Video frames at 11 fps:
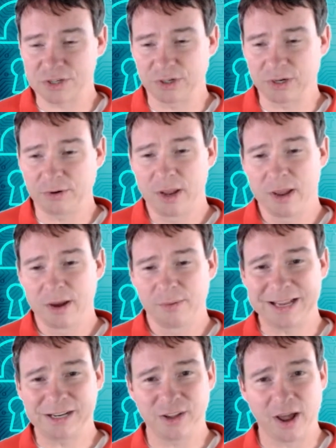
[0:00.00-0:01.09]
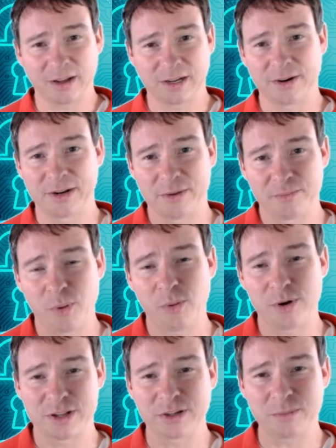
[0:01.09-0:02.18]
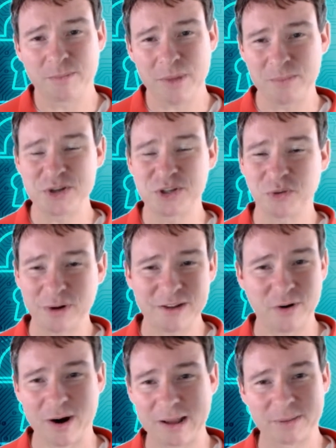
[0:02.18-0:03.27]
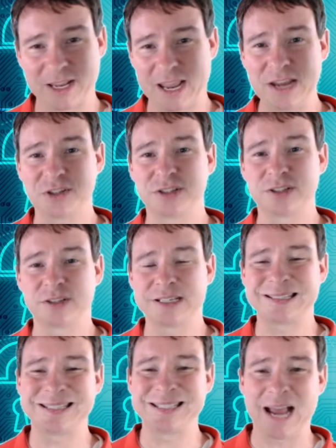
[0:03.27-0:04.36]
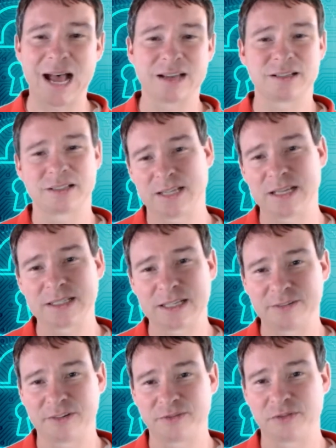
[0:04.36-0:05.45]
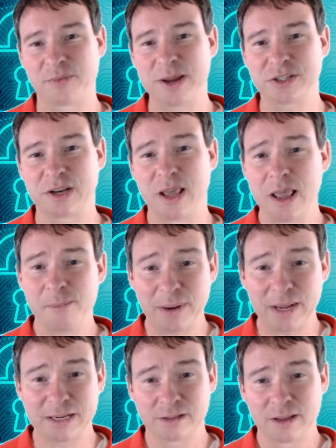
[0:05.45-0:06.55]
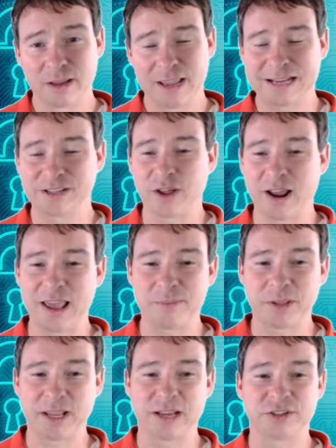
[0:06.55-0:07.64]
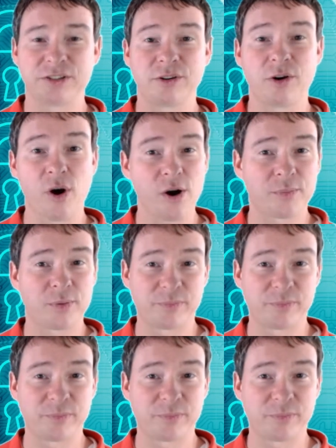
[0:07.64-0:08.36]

So we get a lot of code imported. So a majority of our applications is not sensitive information, but in a lot of applications, there are